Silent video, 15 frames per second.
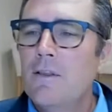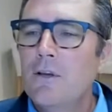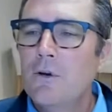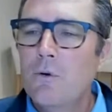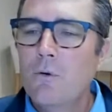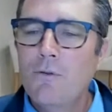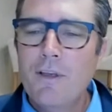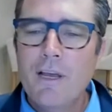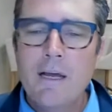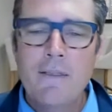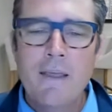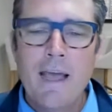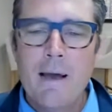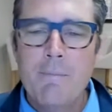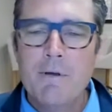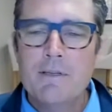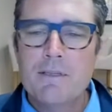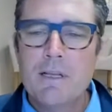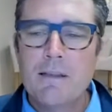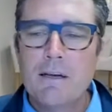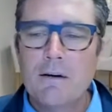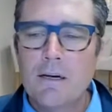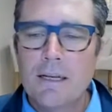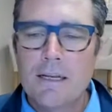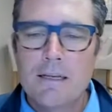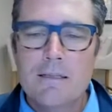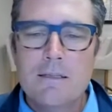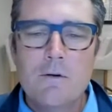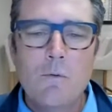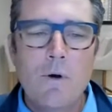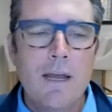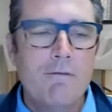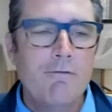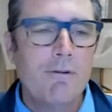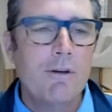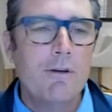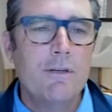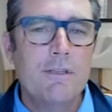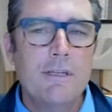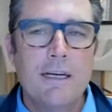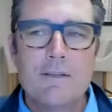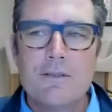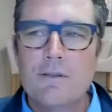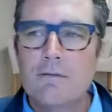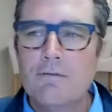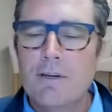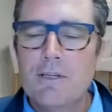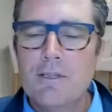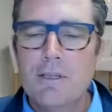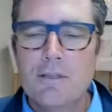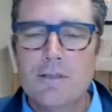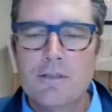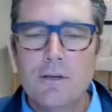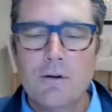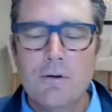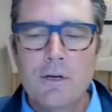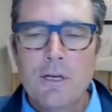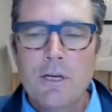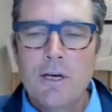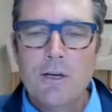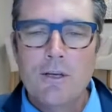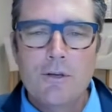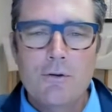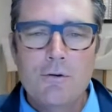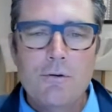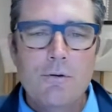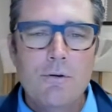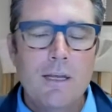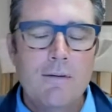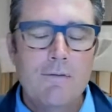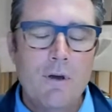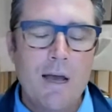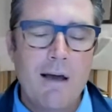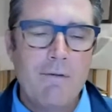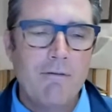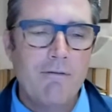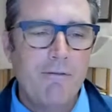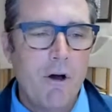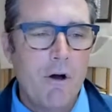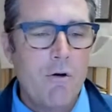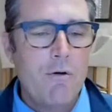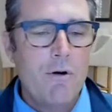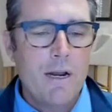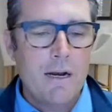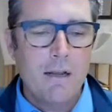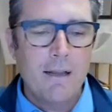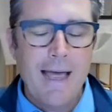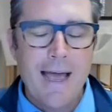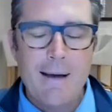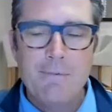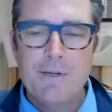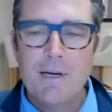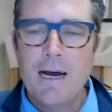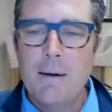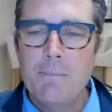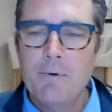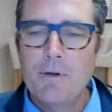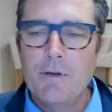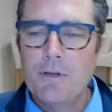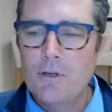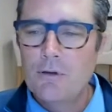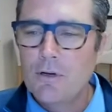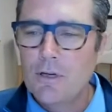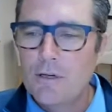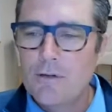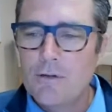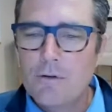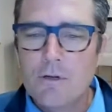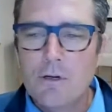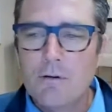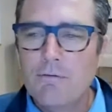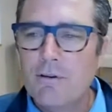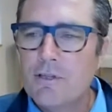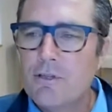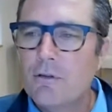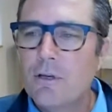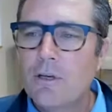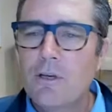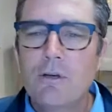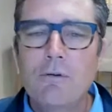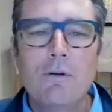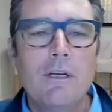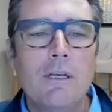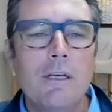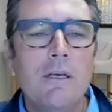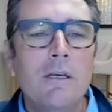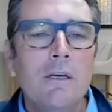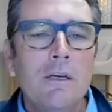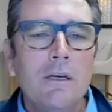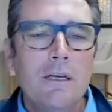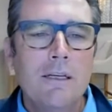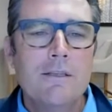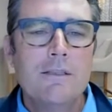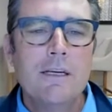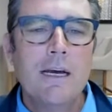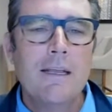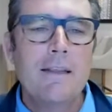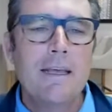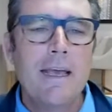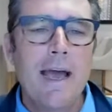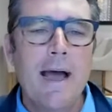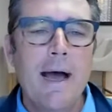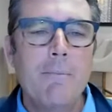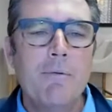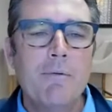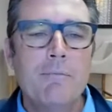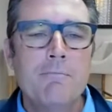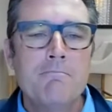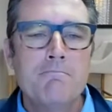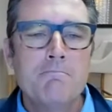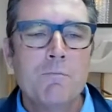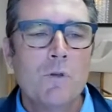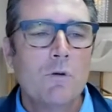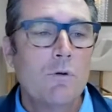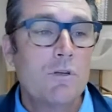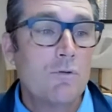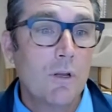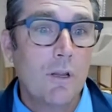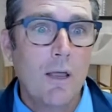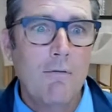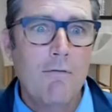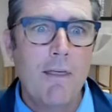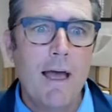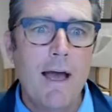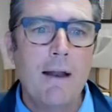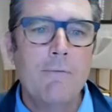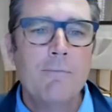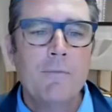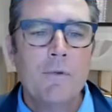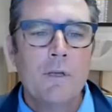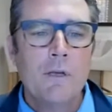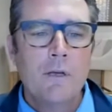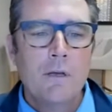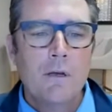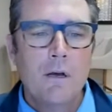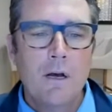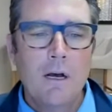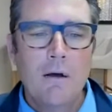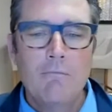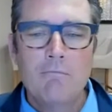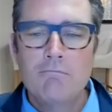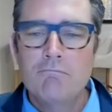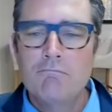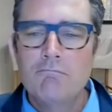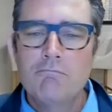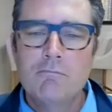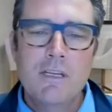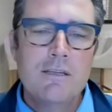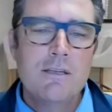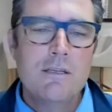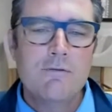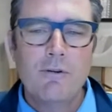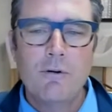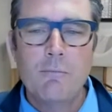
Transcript: The cool thing on the app is that there is a way for you to test your vision. So if you have a phone and a laptop, you can do your visual acuity inside the app, which I love that. This is for